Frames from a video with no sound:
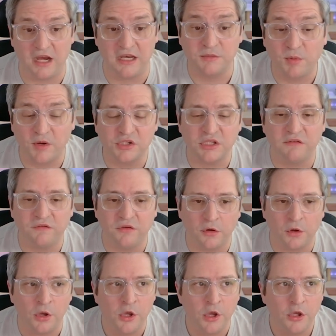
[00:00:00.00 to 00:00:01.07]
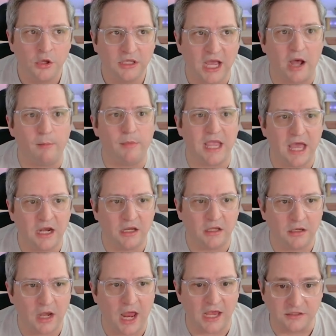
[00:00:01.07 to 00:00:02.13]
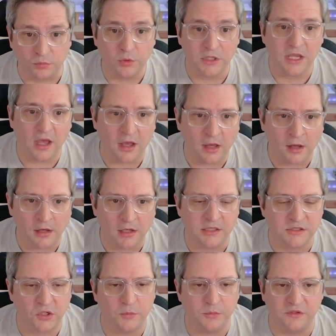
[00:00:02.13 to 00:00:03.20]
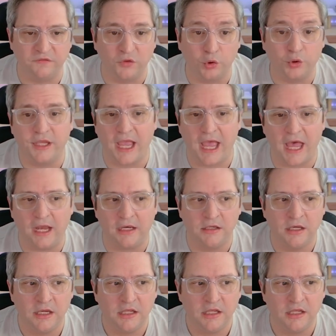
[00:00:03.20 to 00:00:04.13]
Especially if you're coming at it as we are, in terms of looking at